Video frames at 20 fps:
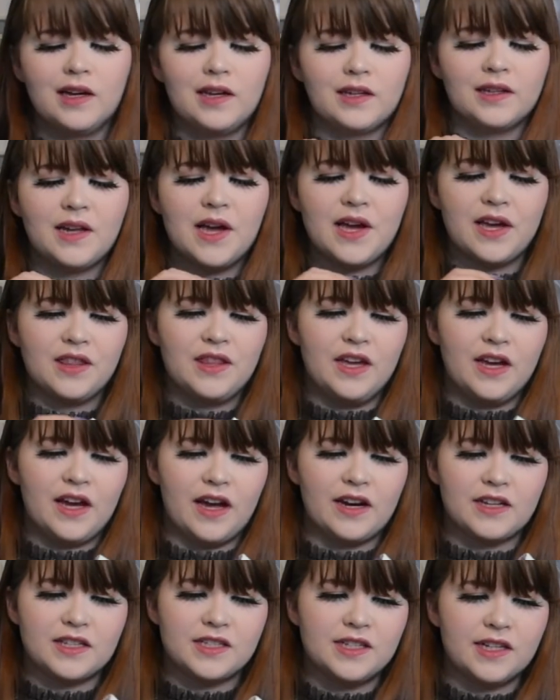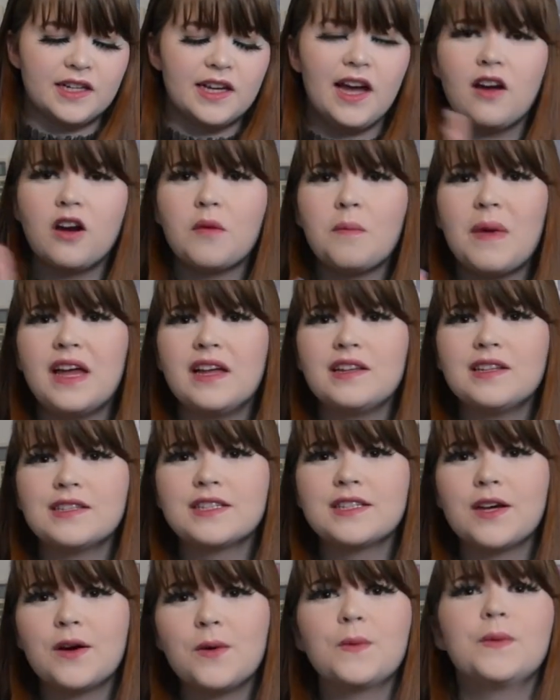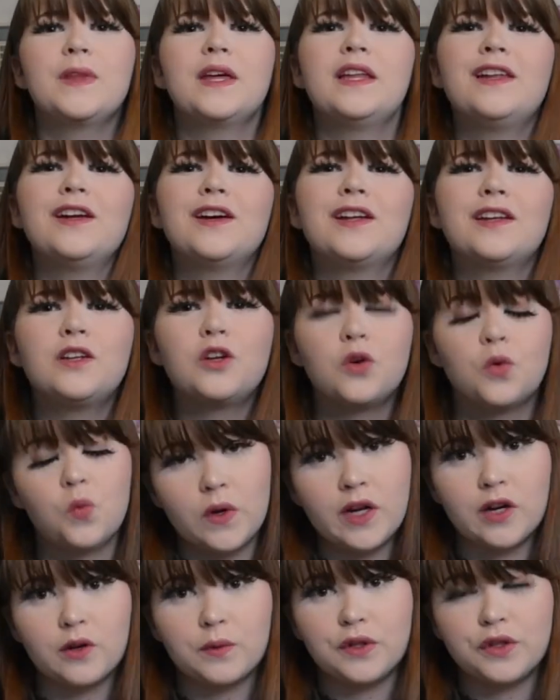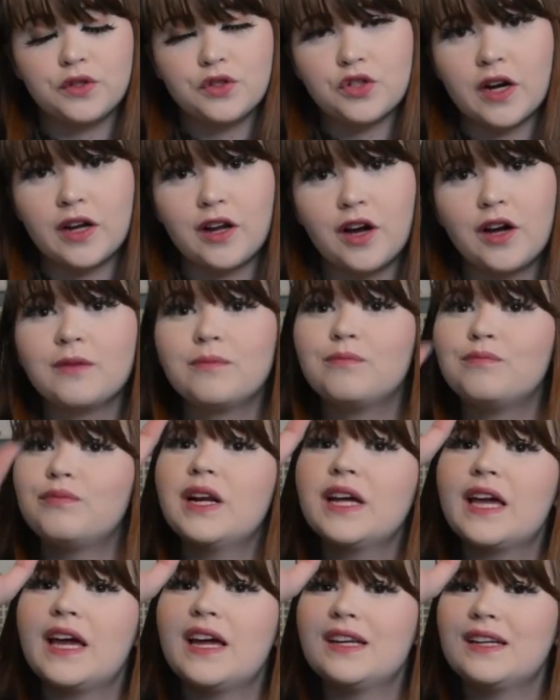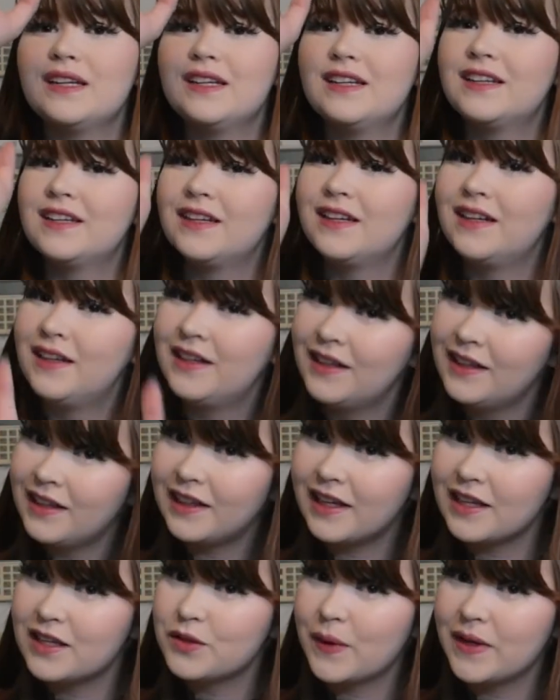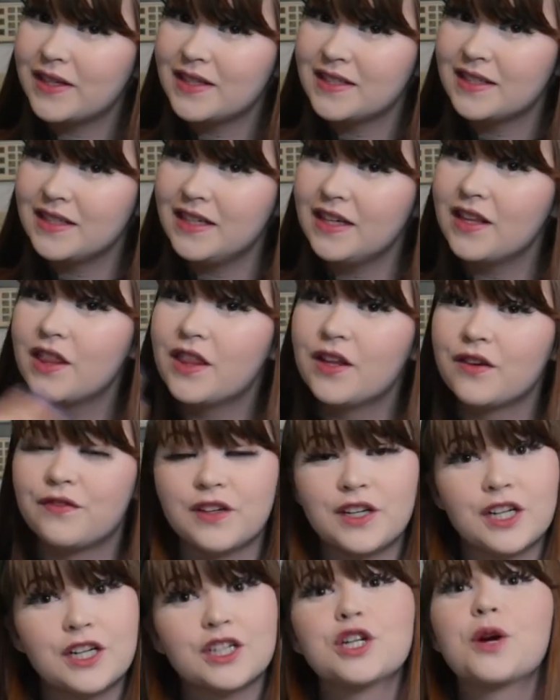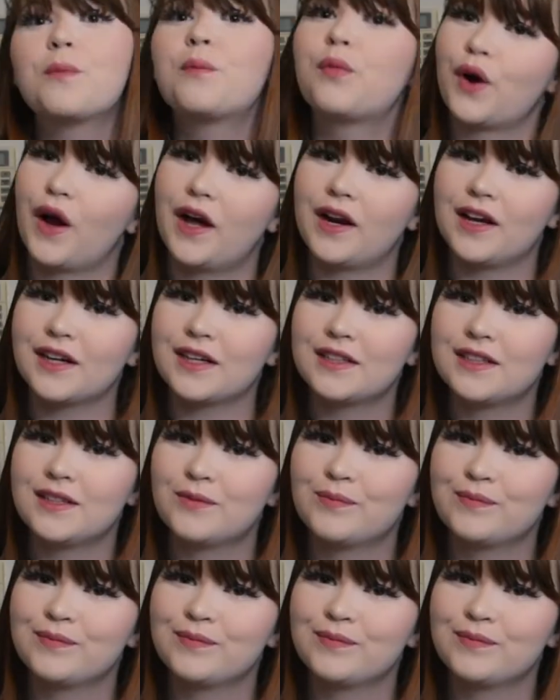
like they kind of stick out a bit, so they look a little weird when you try it on. But again, let's wait to see the finished product.